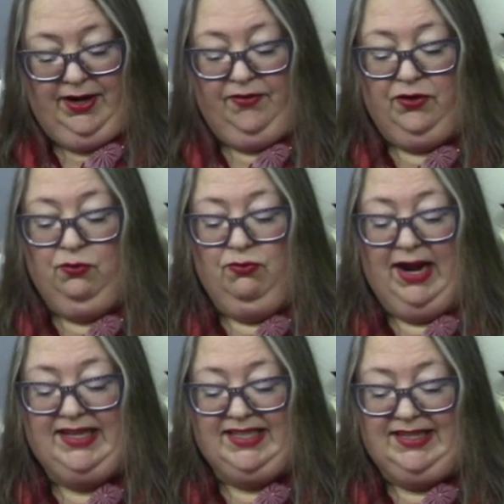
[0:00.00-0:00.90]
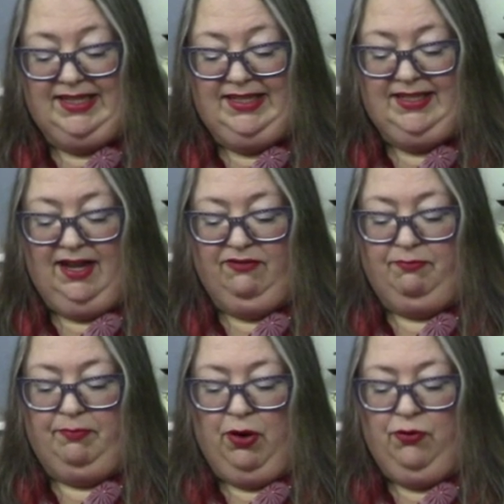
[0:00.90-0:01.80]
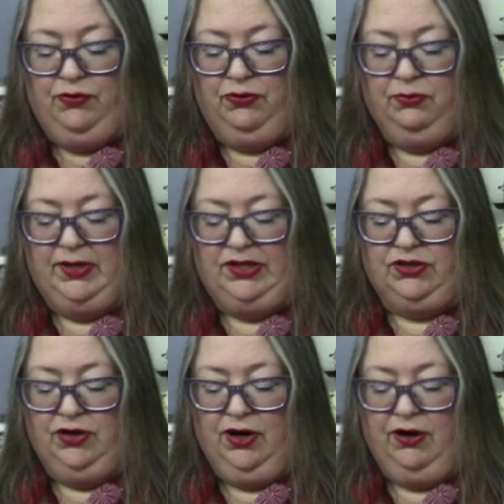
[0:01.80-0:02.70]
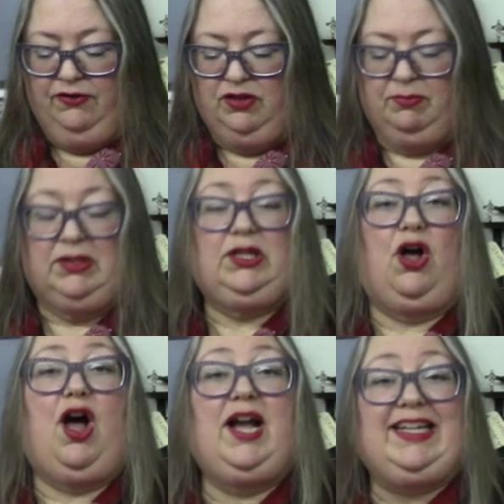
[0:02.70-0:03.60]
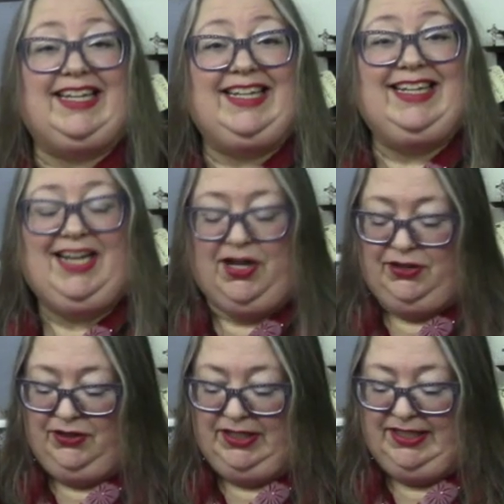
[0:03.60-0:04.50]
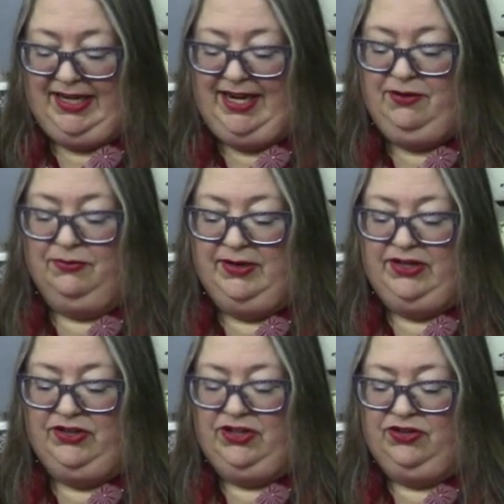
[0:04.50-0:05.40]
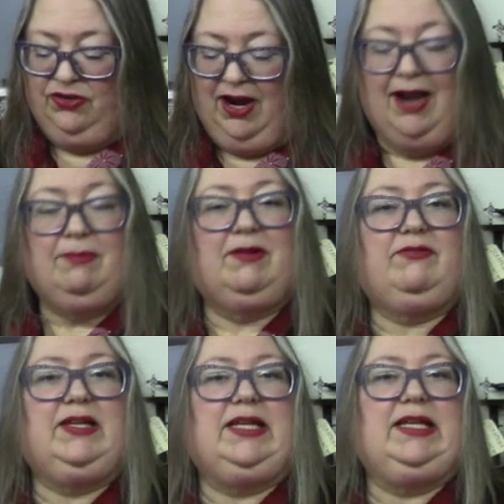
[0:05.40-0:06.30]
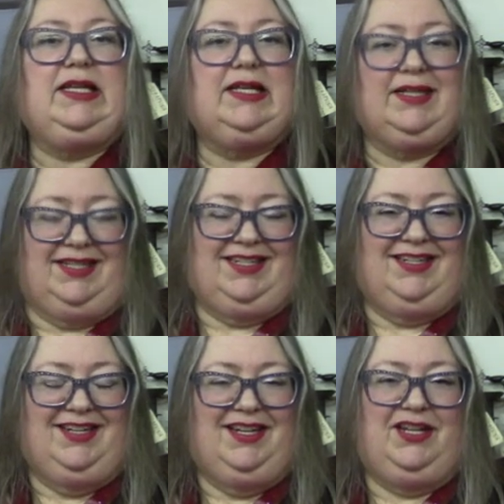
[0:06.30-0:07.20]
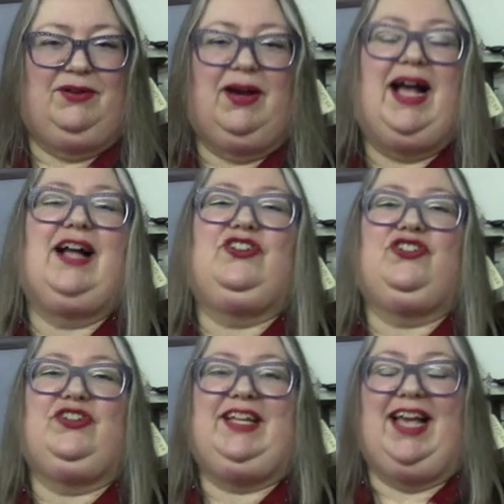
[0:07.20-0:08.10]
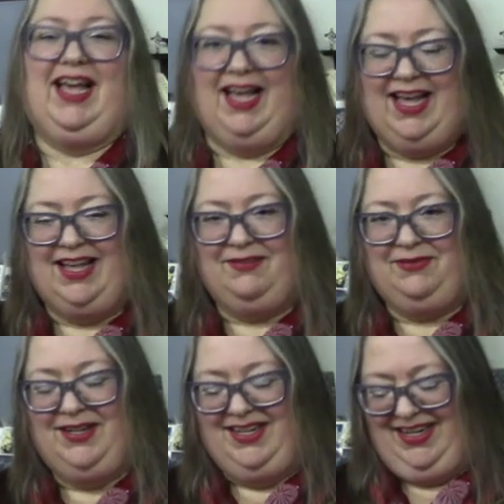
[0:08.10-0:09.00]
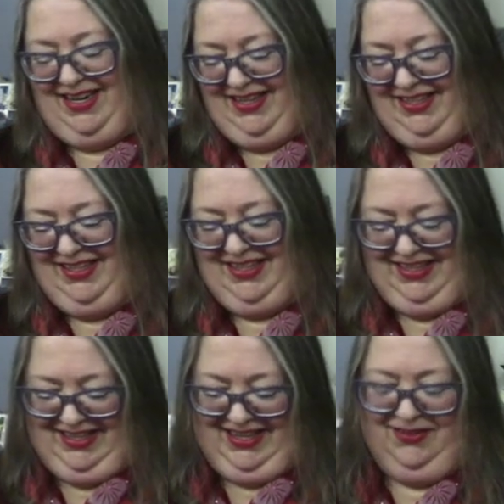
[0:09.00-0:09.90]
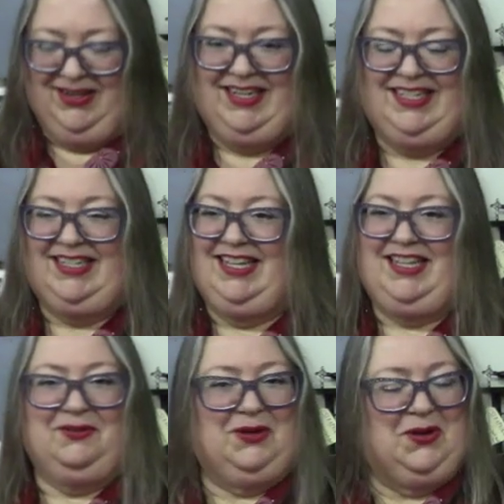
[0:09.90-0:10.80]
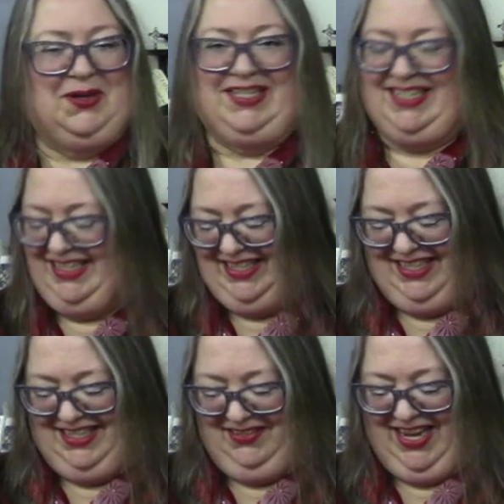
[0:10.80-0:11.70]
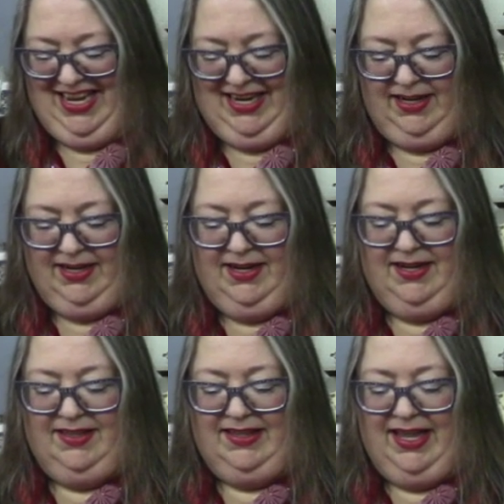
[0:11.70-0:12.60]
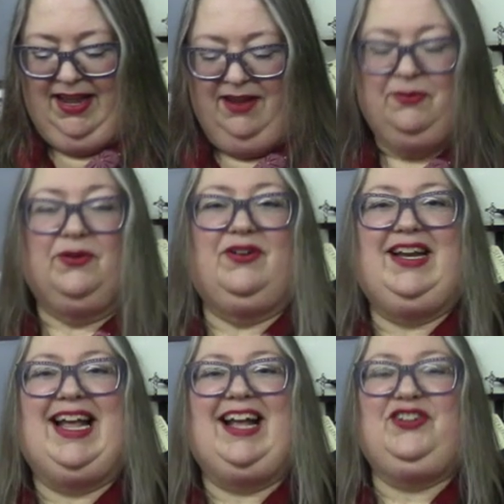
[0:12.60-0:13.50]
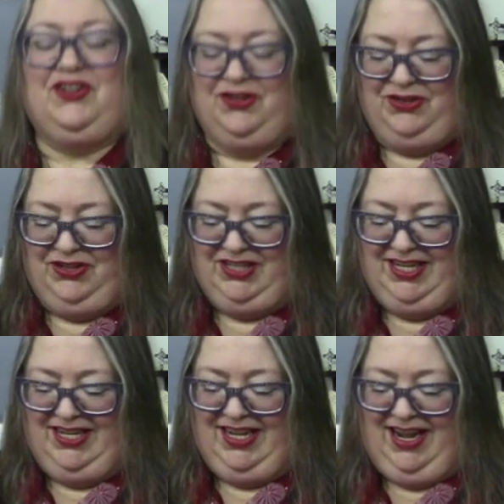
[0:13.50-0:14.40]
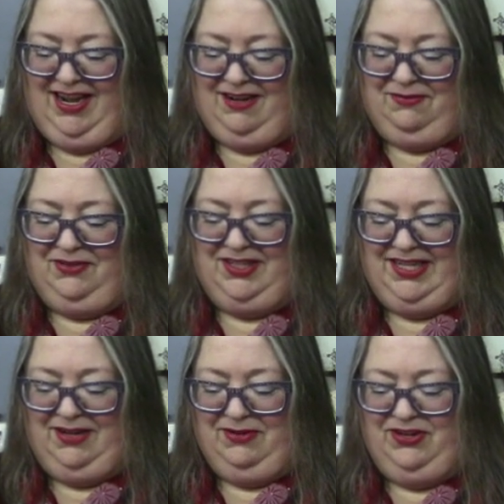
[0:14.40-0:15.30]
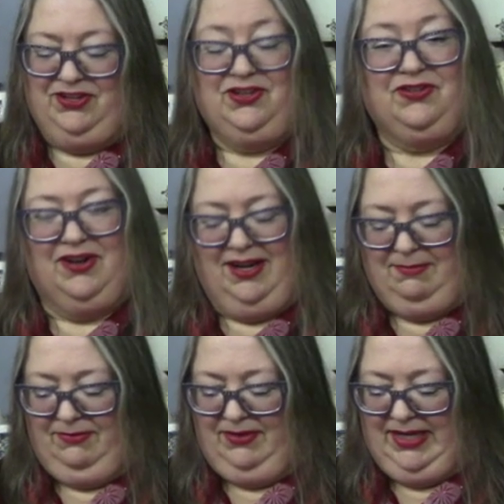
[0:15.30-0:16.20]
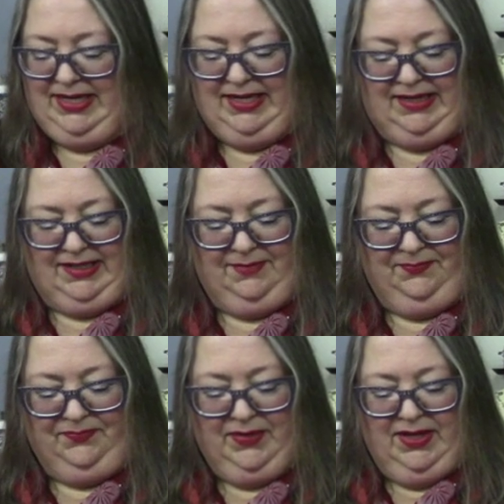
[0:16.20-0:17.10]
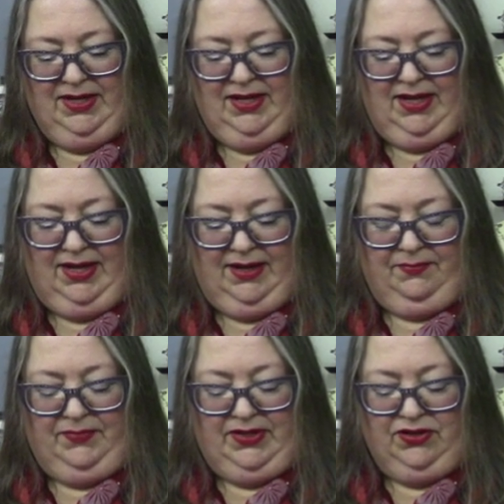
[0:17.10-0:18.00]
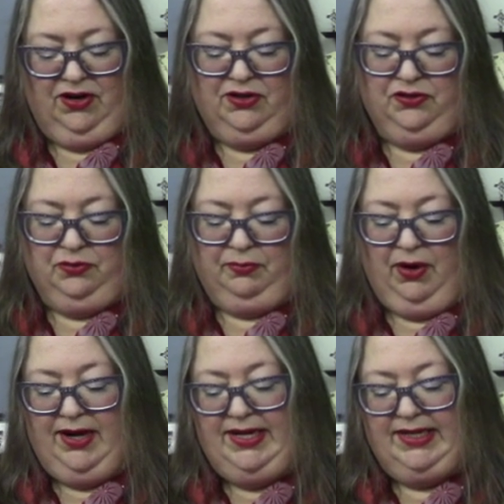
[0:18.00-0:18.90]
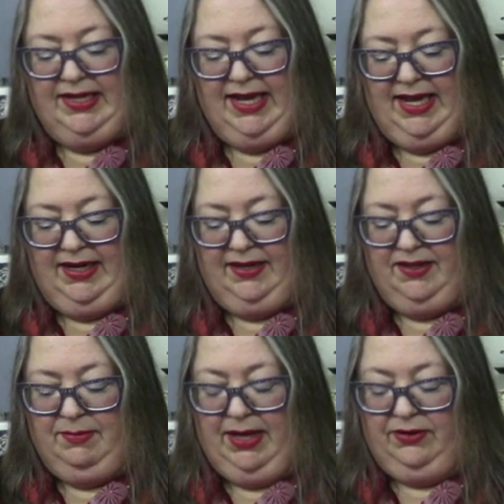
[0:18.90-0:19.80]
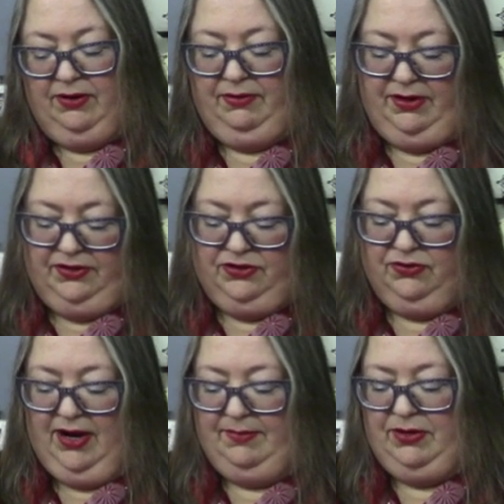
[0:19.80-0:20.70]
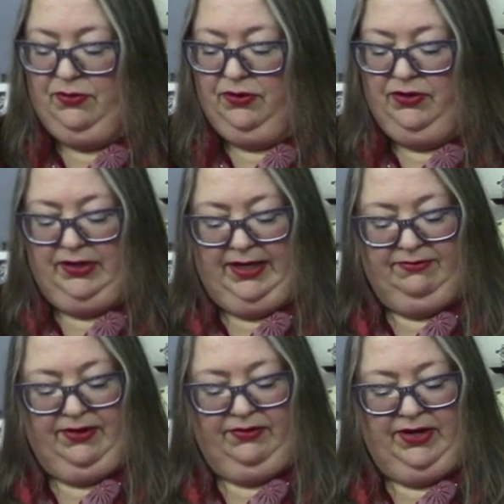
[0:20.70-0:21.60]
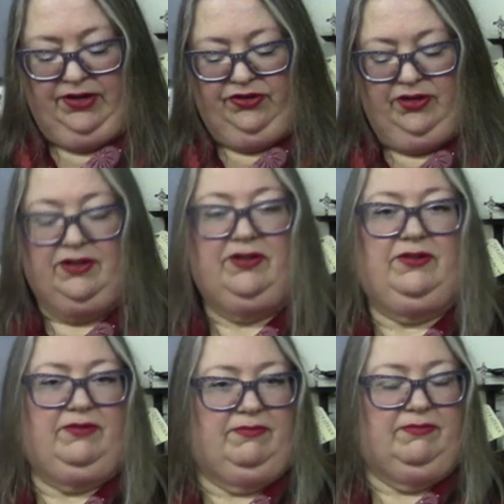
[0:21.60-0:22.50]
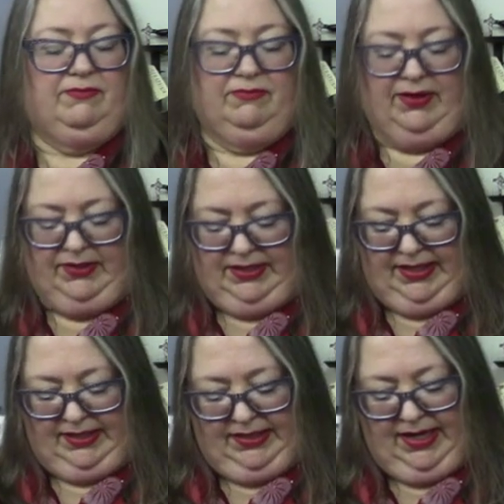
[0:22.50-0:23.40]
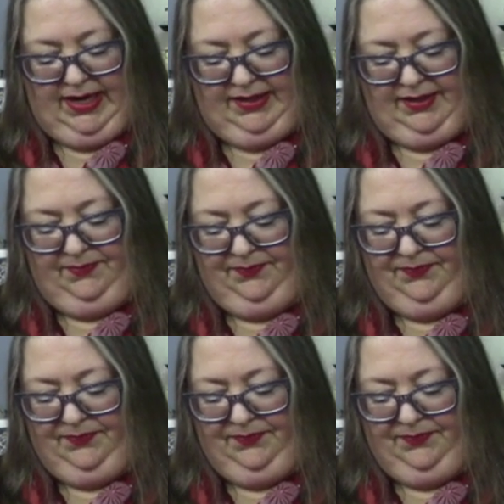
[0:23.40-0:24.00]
the residents of both reserves belonging to the St. Regis tribe of Indians. You actually have, and this is there, and as I said, they were not citizens of Canada. They were nationals of the St. Regis tribe of Indians. These articles were brought into Canada in the manner already described in order to lay a foundation to run this test case.